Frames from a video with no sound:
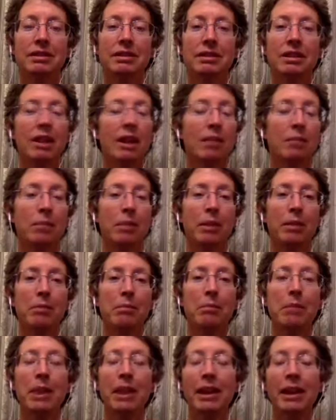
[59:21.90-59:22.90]
not by
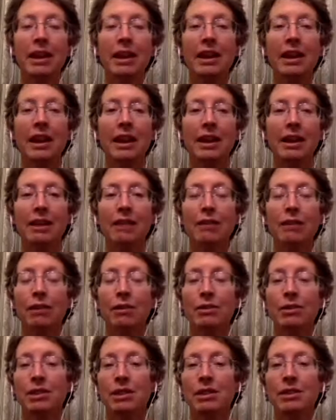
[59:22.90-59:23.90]
making any of
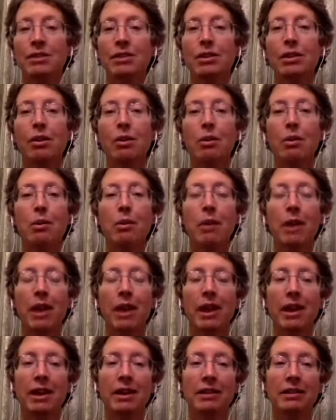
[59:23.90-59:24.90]
those things go
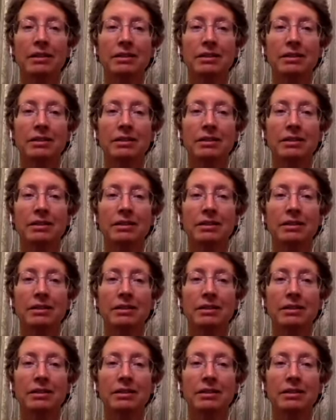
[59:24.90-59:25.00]
away,